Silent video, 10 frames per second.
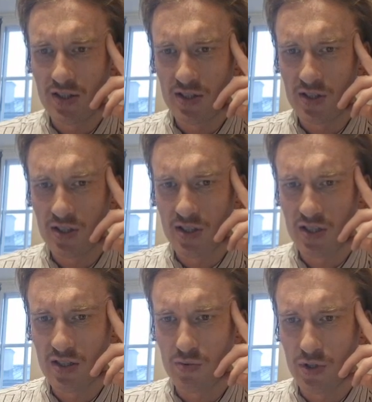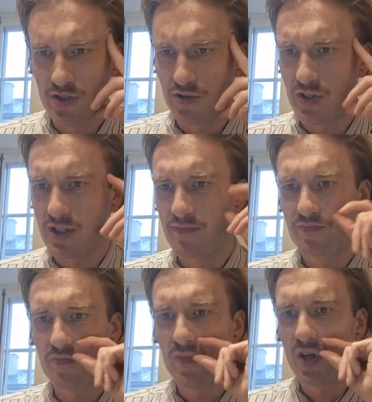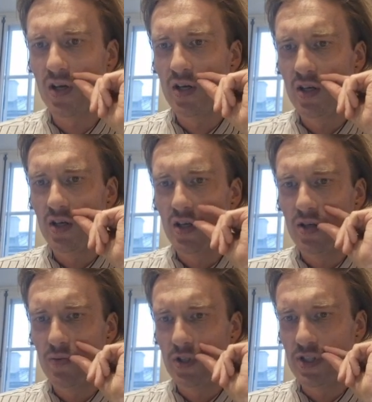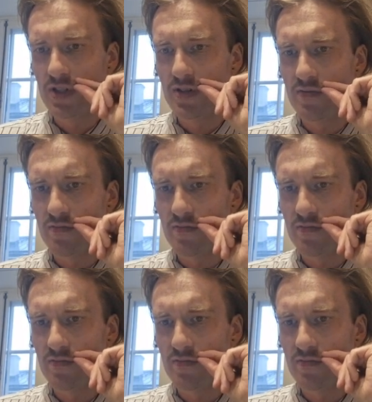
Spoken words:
is Wall Street, which is